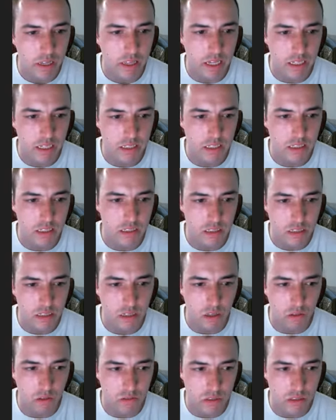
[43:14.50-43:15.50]
that says
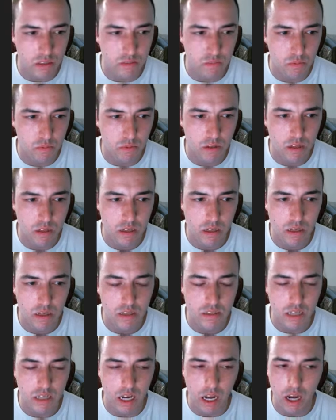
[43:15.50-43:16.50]
closest.
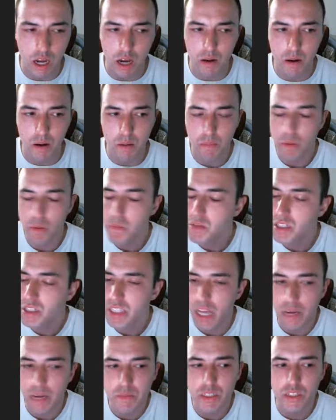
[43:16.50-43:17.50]
So I'm
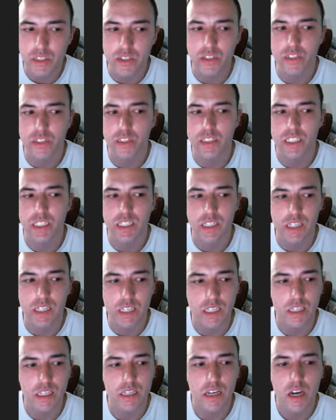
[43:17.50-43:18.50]
almost tempted to just
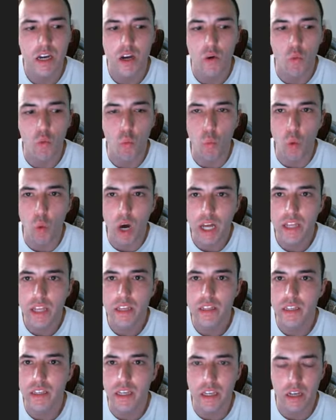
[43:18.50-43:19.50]
see what
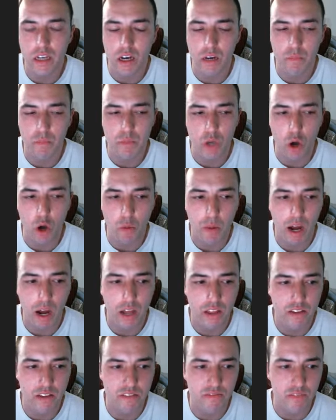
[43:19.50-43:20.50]
GitHub
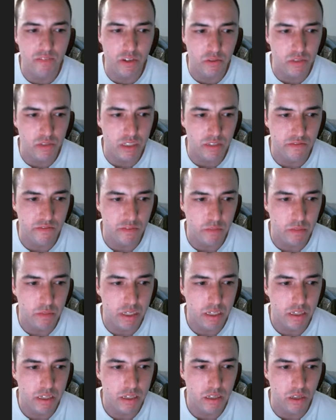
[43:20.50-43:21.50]
Copilot fills in for
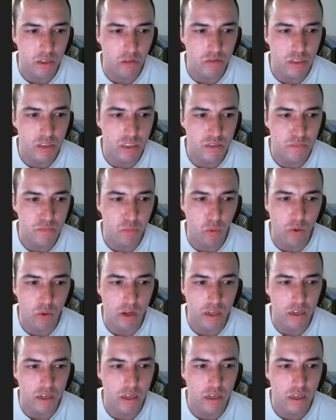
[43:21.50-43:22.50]
me. Closest
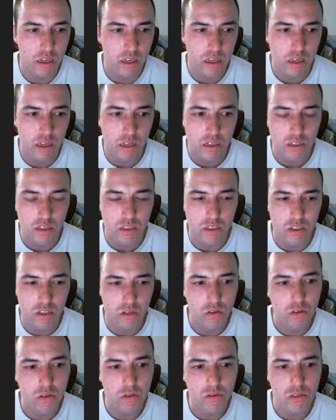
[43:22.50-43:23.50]
point.
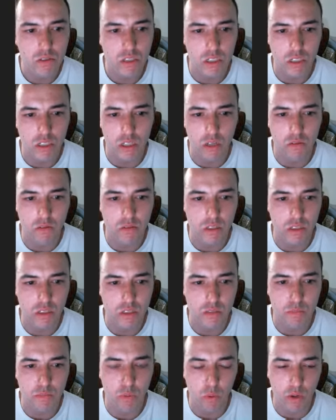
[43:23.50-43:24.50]
Circle to
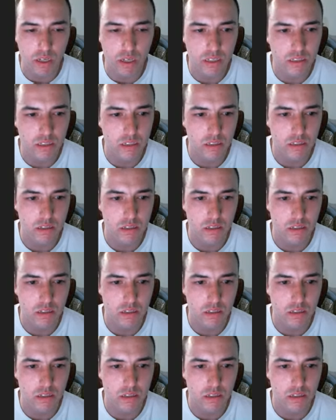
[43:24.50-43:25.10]
closest point.